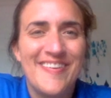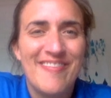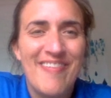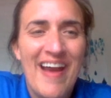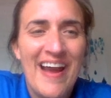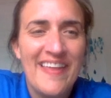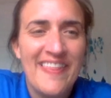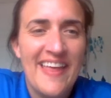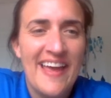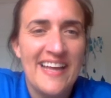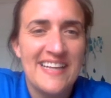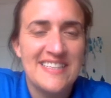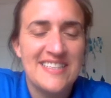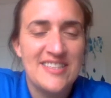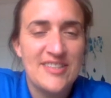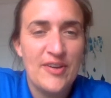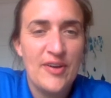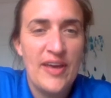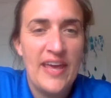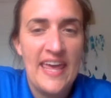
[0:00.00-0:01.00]
Right then,
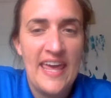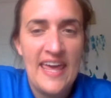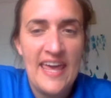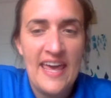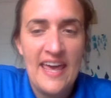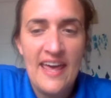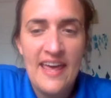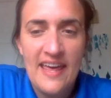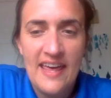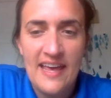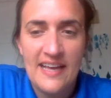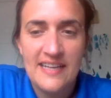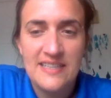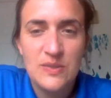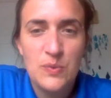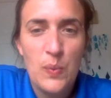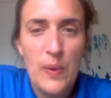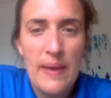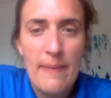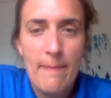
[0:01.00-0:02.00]
so here
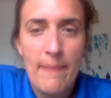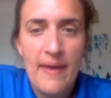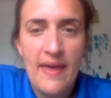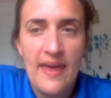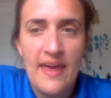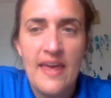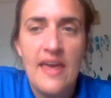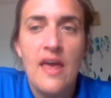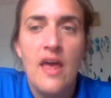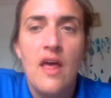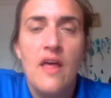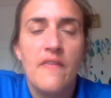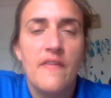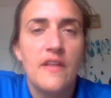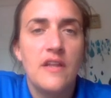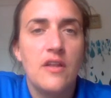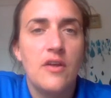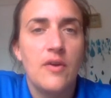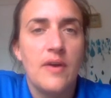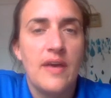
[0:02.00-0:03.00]
is Whitby,
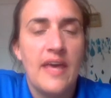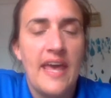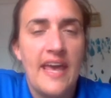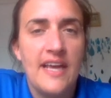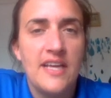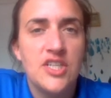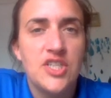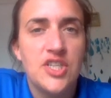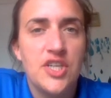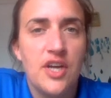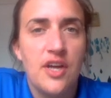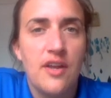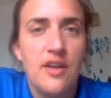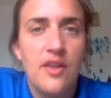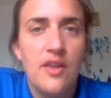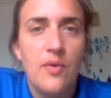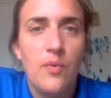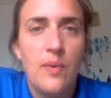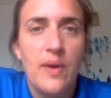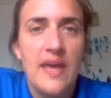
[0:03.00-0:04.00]
the location
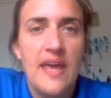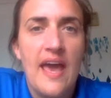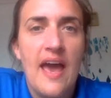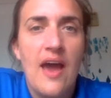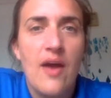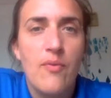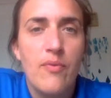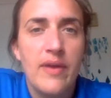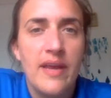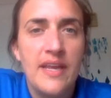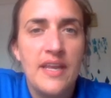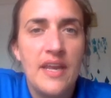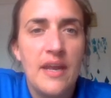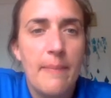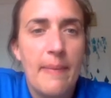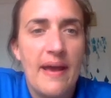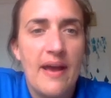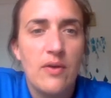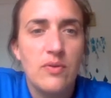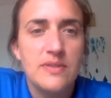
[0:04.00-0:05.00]
that we are reading
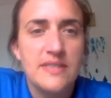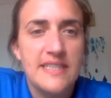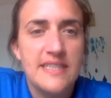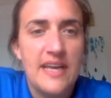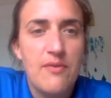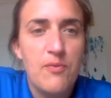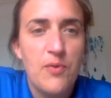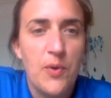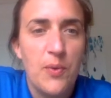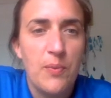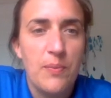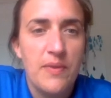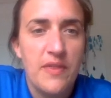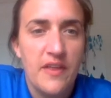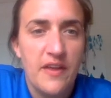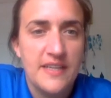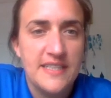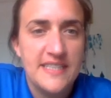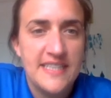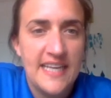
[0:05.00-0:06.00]
about in room
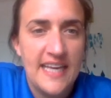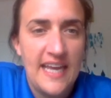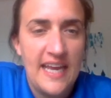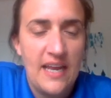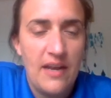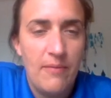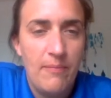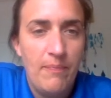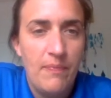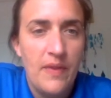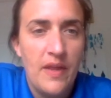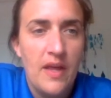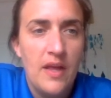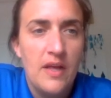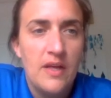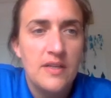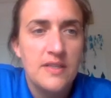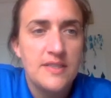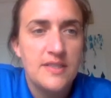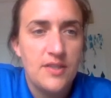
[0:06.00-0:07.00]
13.
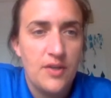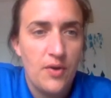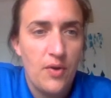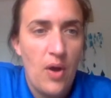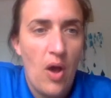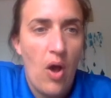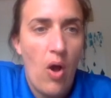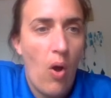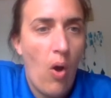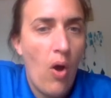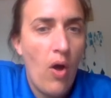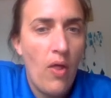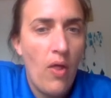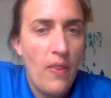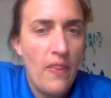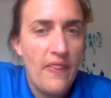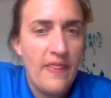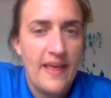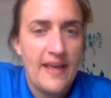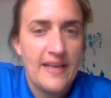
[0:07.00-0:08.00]
So
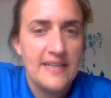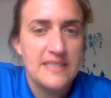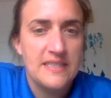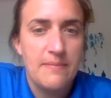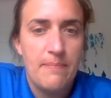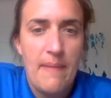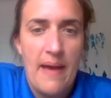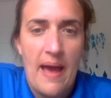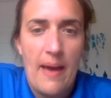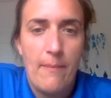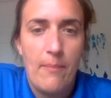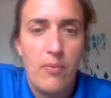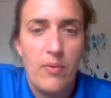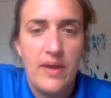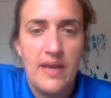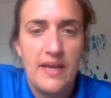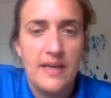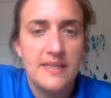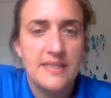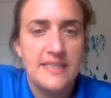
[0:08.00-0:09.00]
on this map
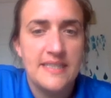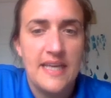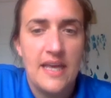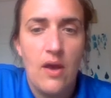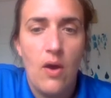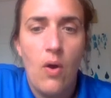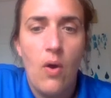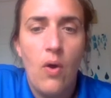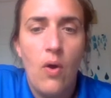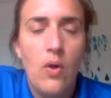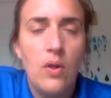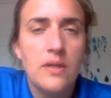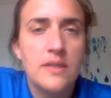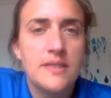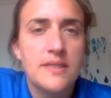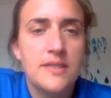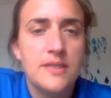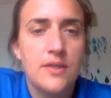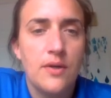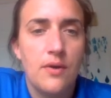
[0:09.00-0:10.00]
we can see all
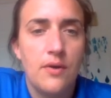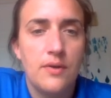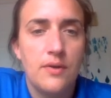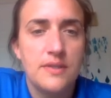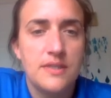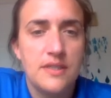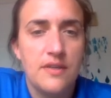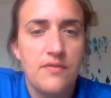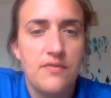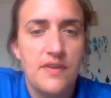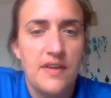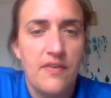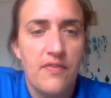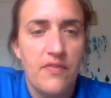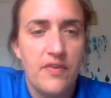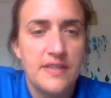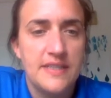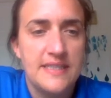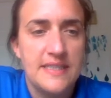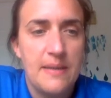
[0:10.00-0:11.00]
sorts of
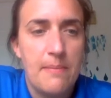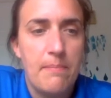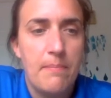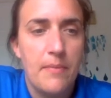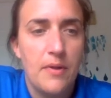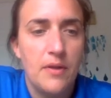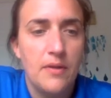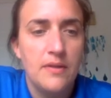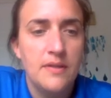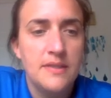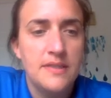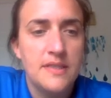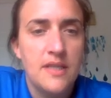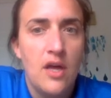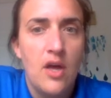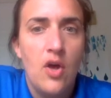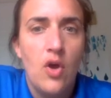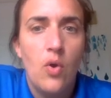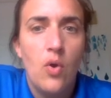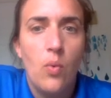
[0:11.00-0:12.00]
different symbols.
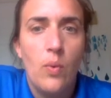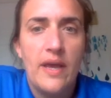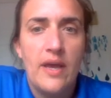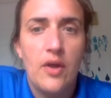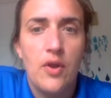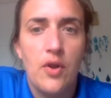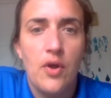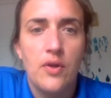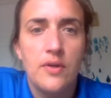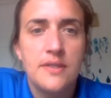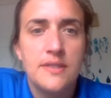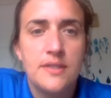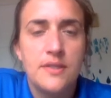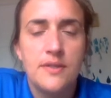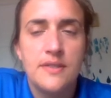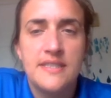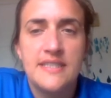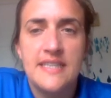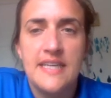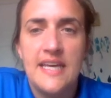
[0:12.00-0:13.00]
We can
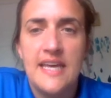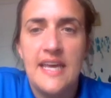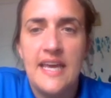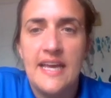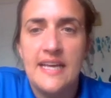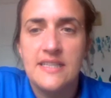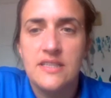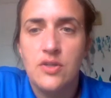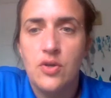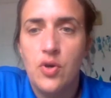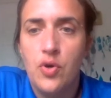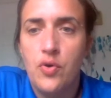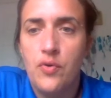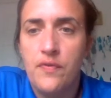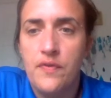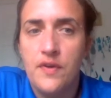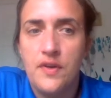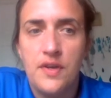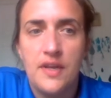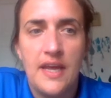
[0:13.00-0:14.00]
also see it's
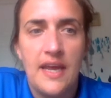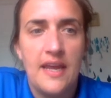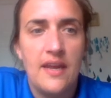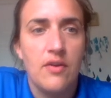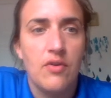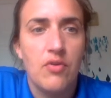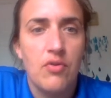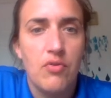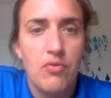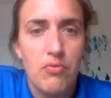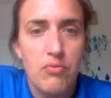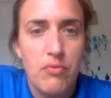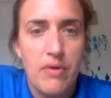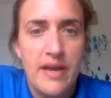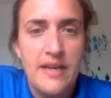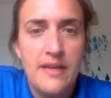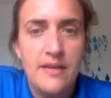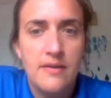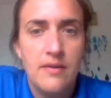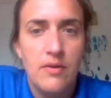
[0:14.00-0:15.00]
covered in
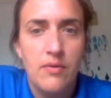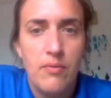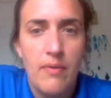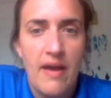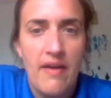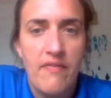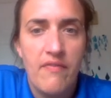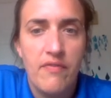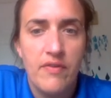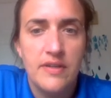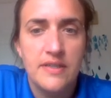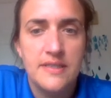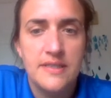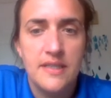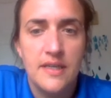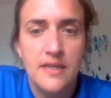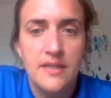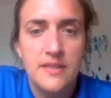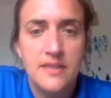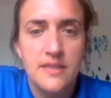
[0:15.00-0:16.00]
grid
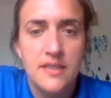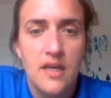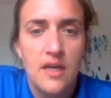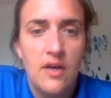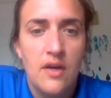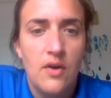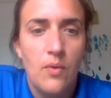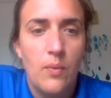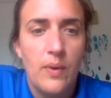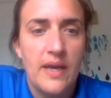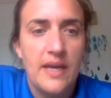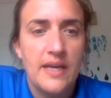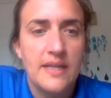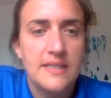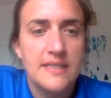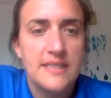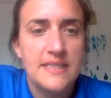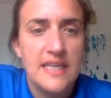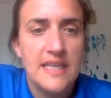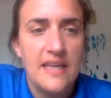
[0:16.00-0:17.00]
references. We
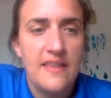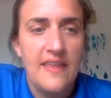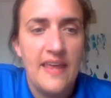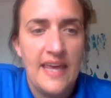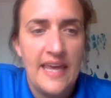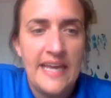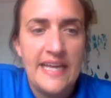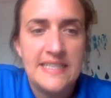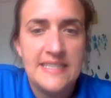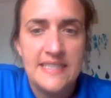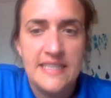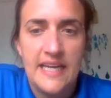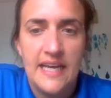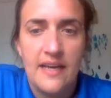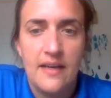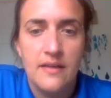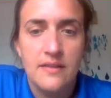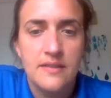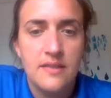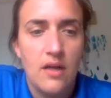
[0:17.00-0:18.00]
can see the
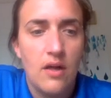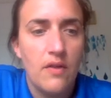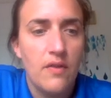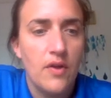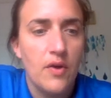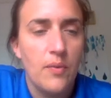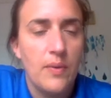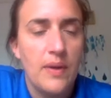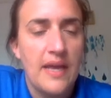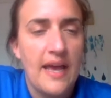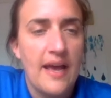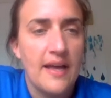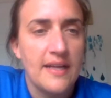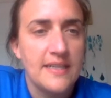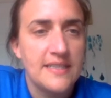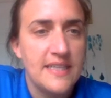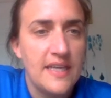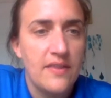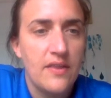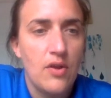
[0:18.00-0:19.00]
eastings, although we
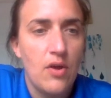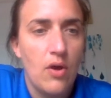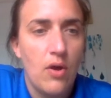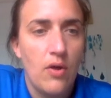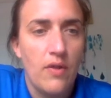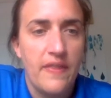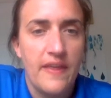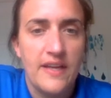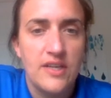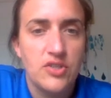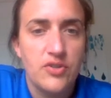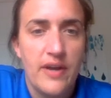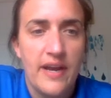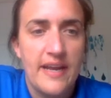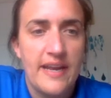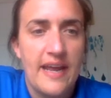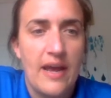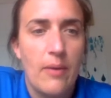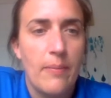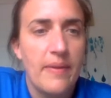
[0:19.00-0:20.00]
can't see the northings
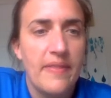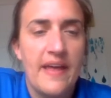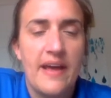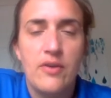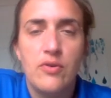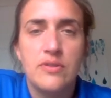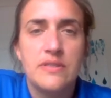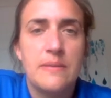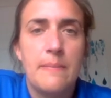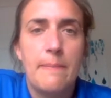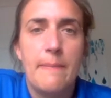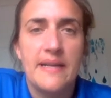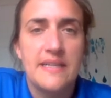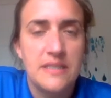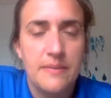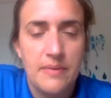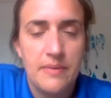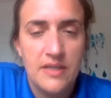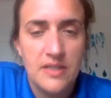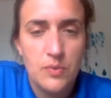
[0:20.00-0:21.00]
right now, but that doesn't
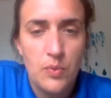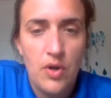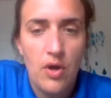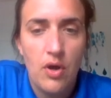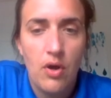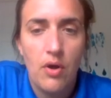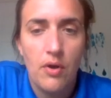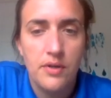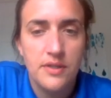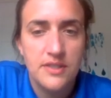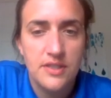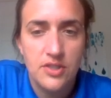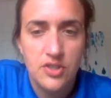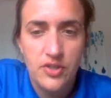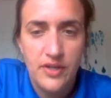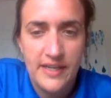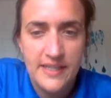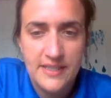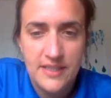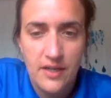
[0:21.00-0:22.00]
matter because we're not
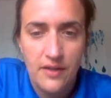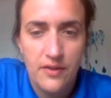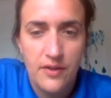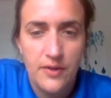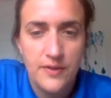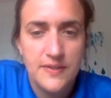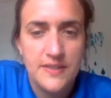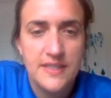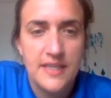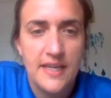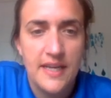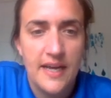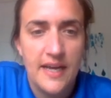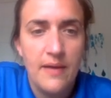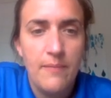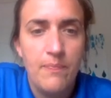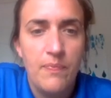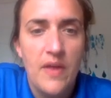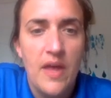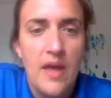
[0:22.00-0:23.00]
concentrating on those
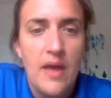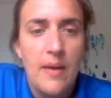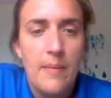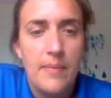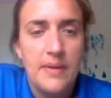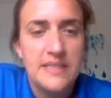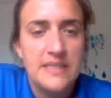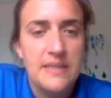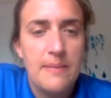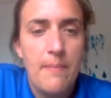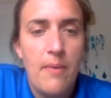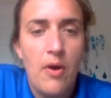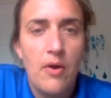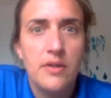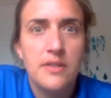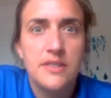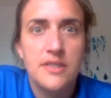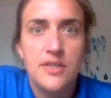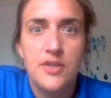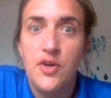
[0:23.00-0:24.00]
today. But it's
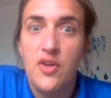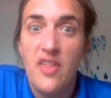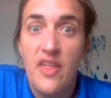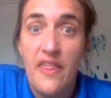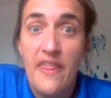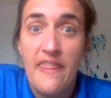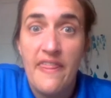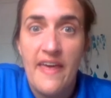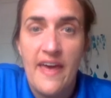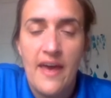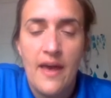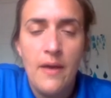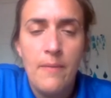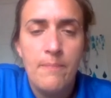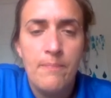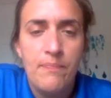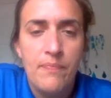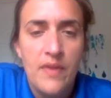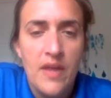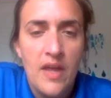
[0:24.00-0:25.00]
important to note that they're there.